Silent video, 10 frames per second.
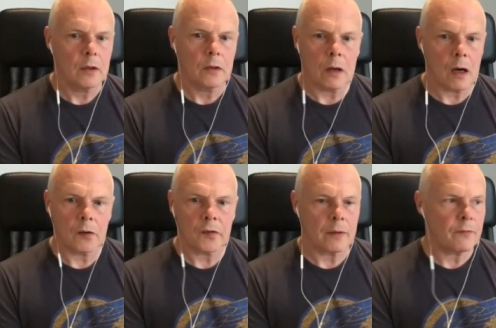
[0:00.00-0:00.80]
not
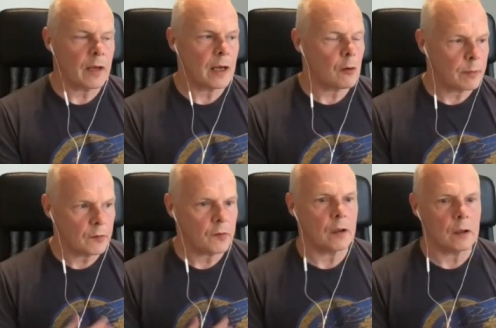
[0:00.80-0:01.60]
asking for help,
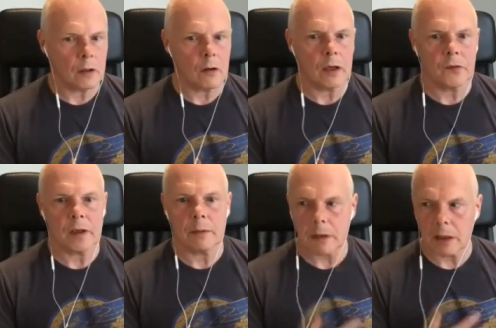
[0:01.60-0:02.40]

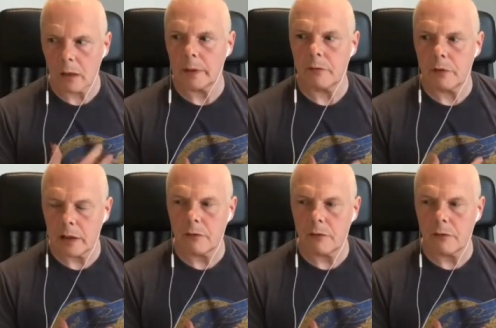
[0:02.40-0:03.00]
internalizing, becoming really,